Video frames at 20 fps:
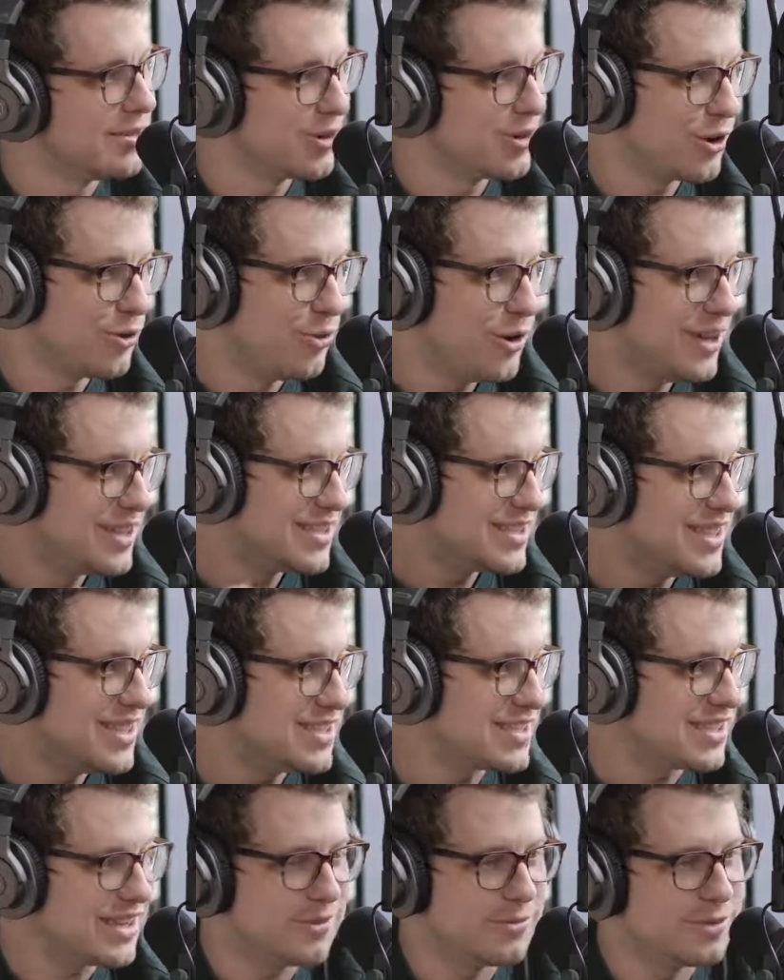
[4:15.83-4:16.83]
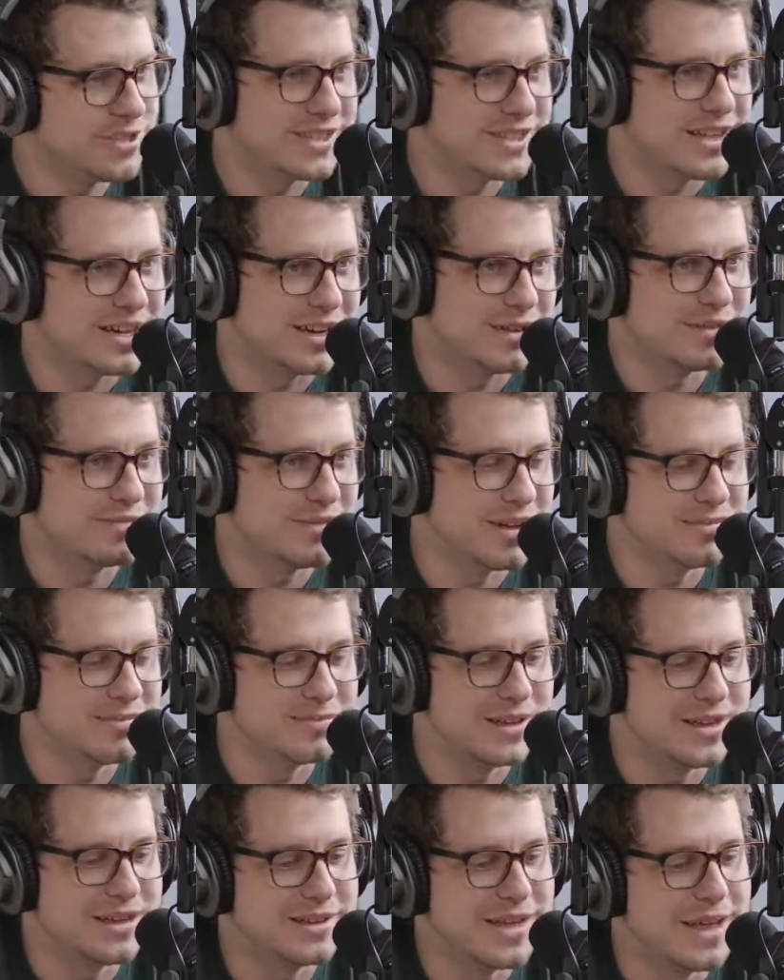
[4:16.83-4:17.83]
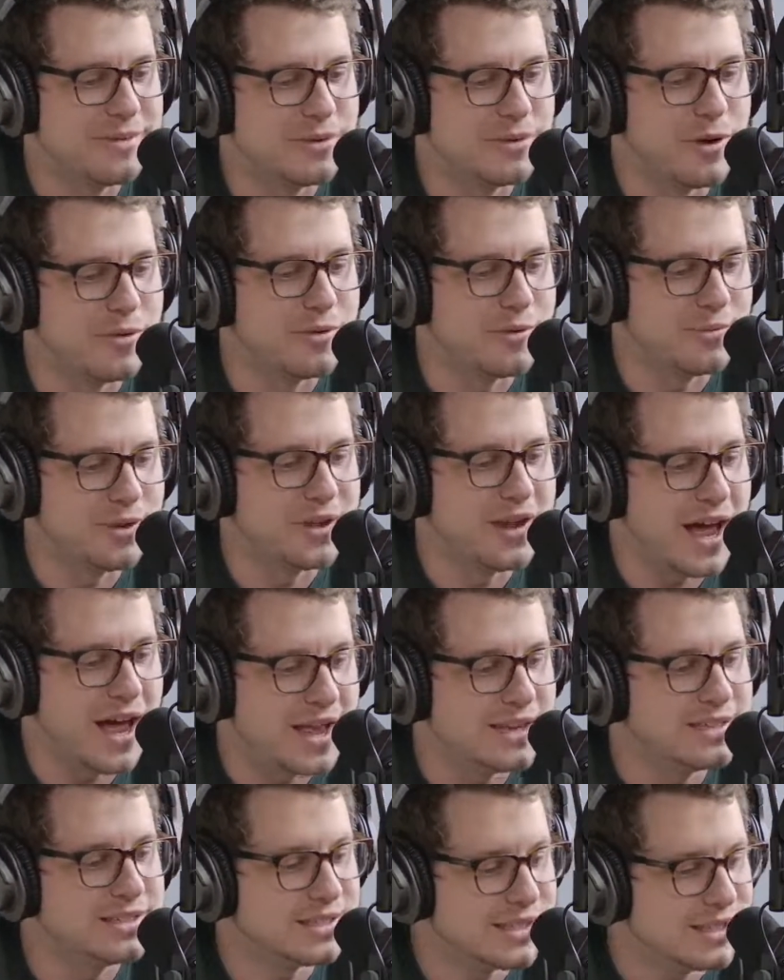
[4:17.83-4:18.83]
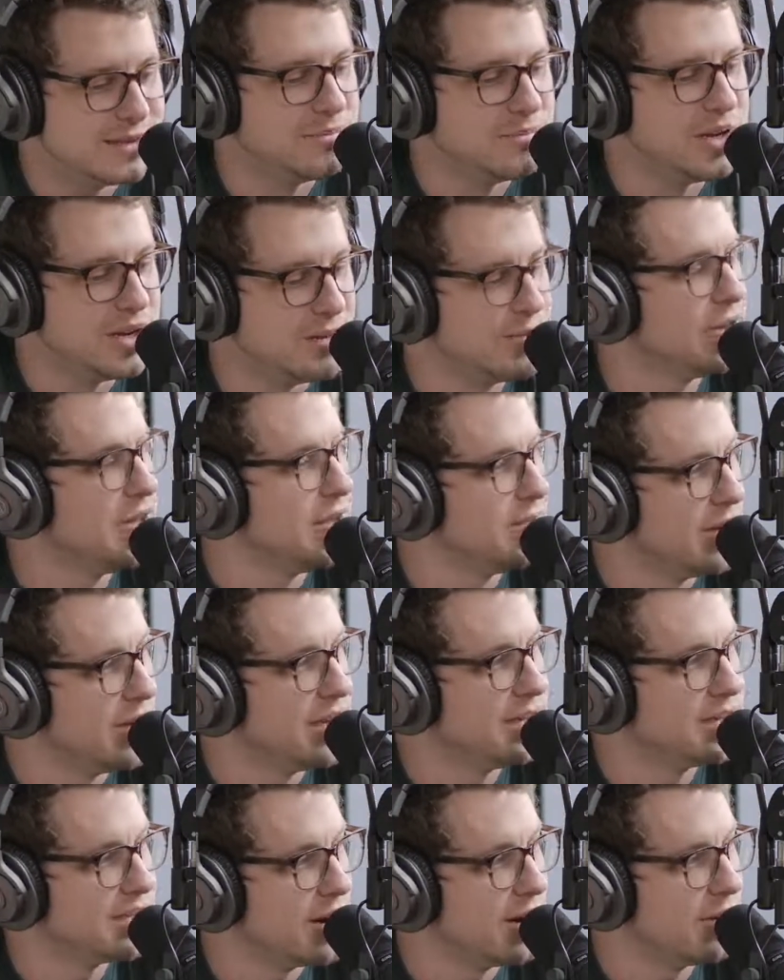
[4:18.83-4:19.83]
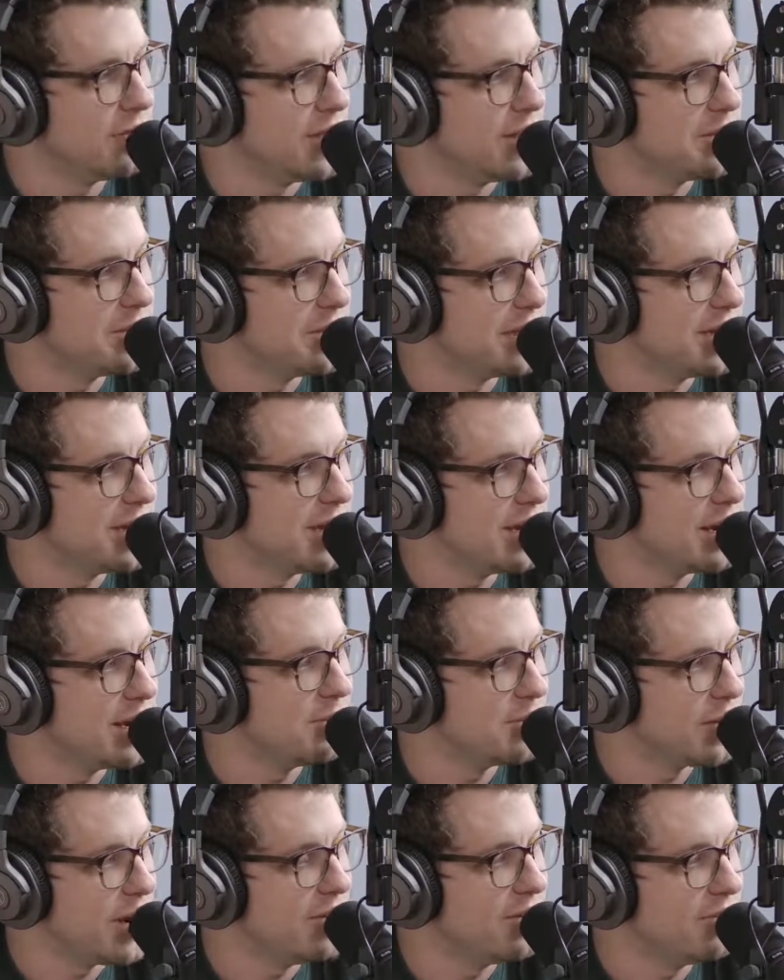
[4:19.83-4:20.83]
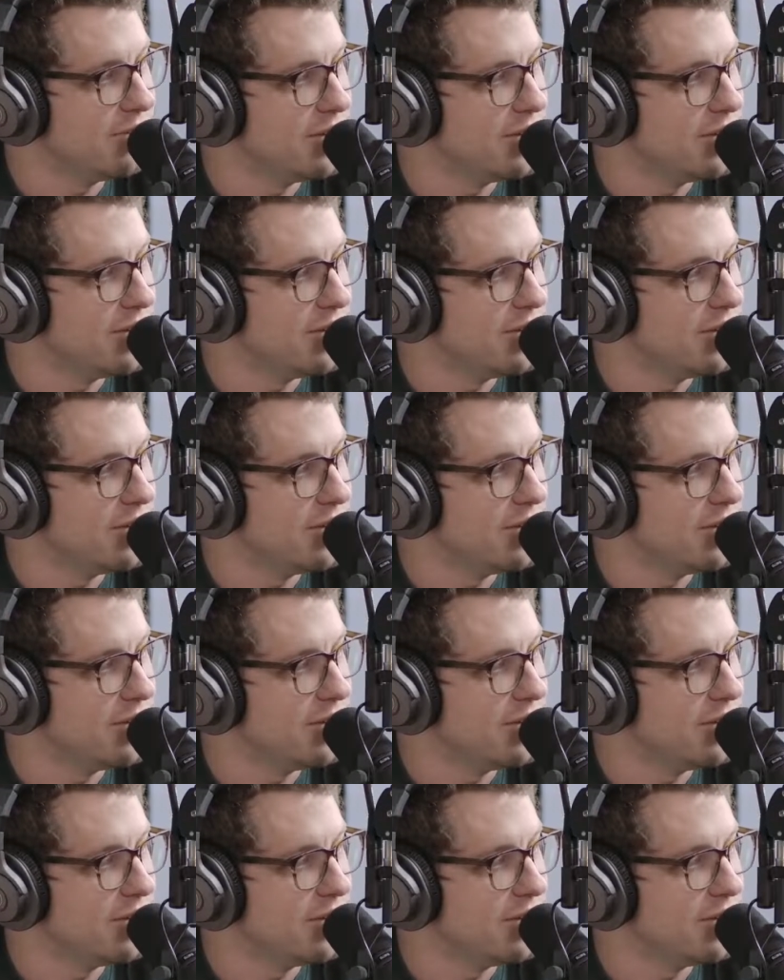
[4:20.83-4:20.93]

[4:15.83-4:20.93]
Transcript: Queen is this, and it wasn't like a big gaming moment, but I did manipulate my entire family, and I'm proud of it.